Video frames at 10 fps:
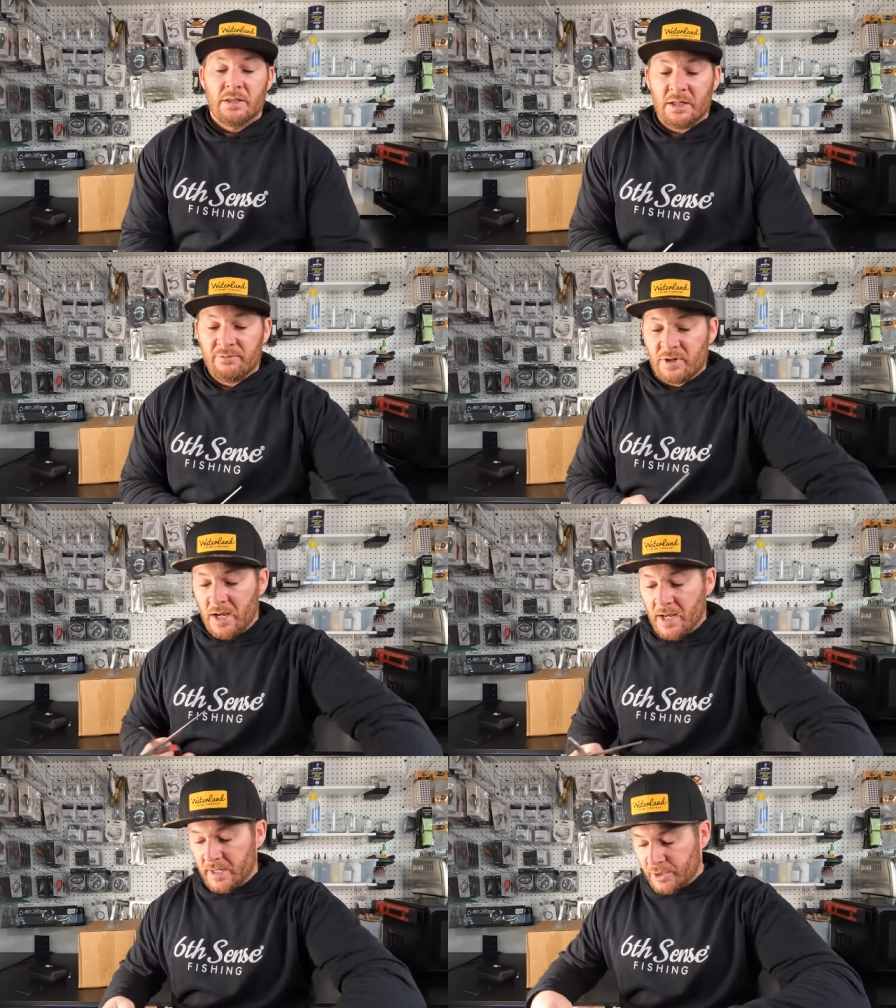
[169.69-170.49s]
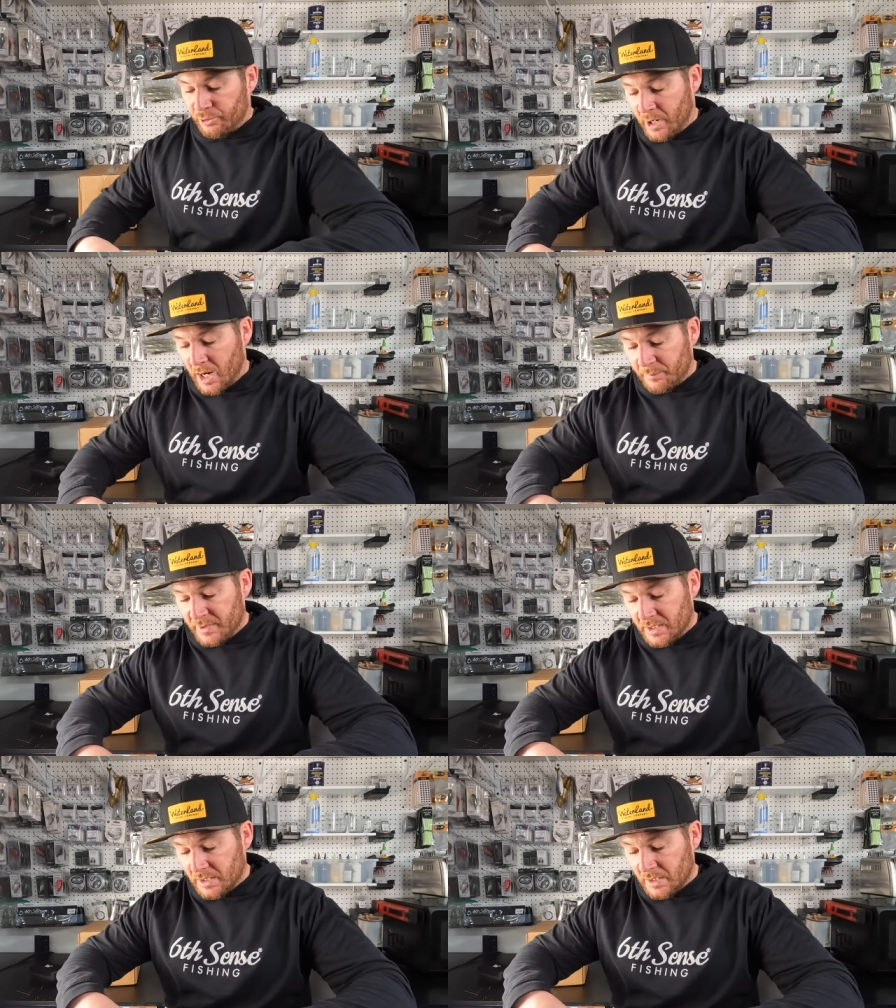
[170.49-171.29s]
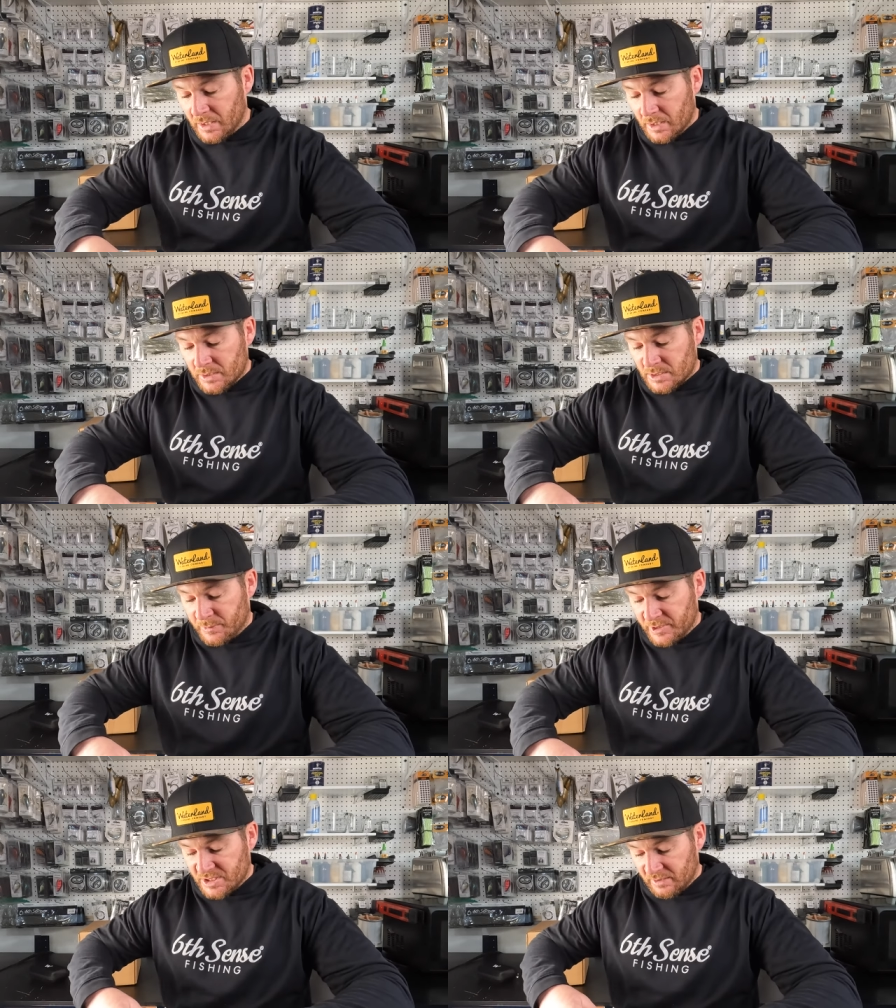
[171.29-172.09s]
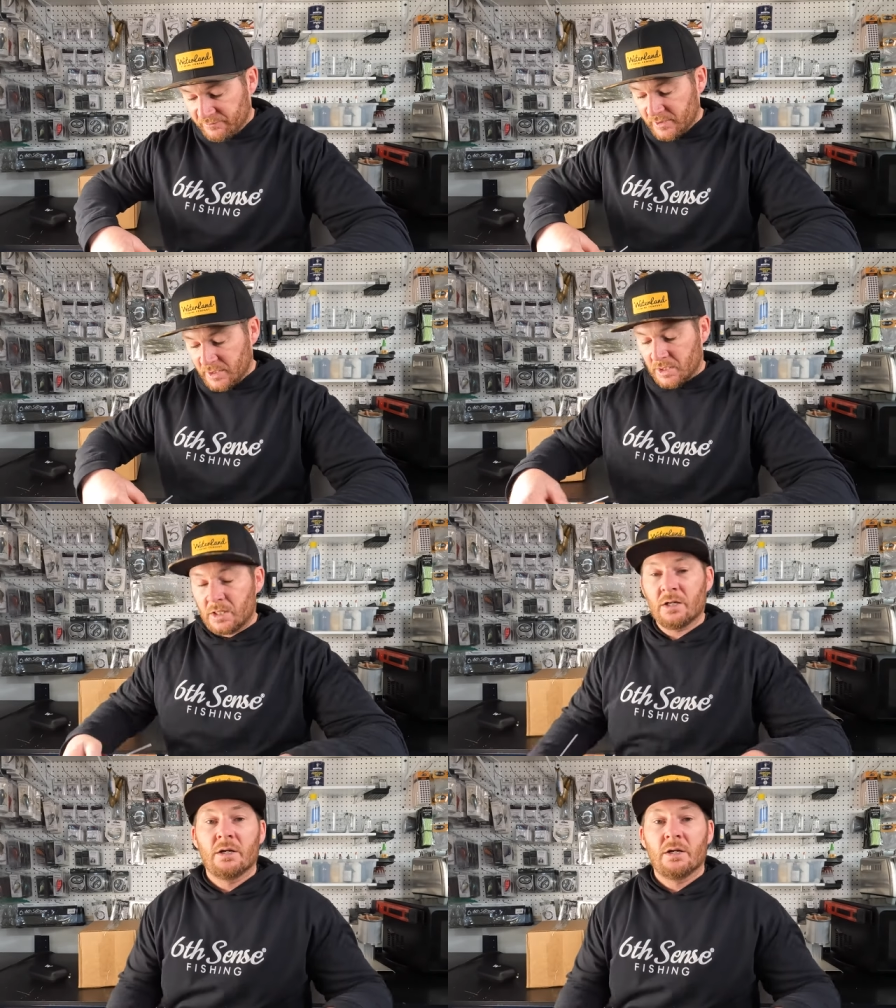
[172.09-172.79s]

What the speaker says: They've got crappie specific